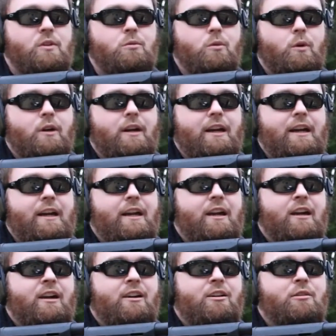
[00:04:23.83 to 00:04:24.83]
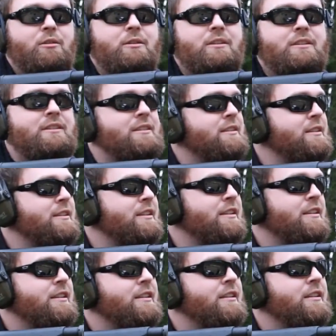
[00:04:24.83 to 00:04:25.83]
Wow,
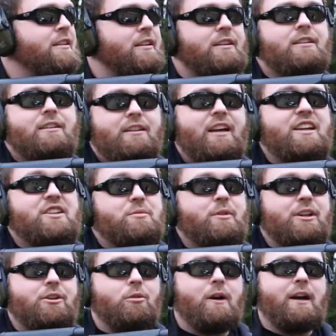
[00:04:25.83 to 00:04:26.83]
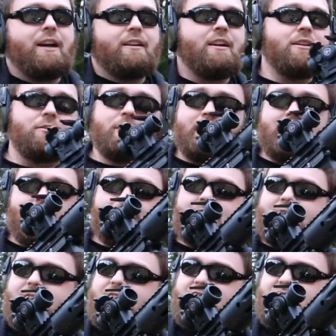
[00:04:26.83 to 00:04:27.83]
that's pretty quiet. I don't think I
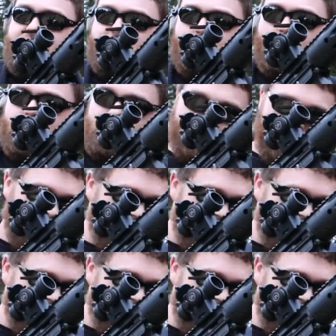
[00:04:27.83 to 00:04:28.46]
need these anymore.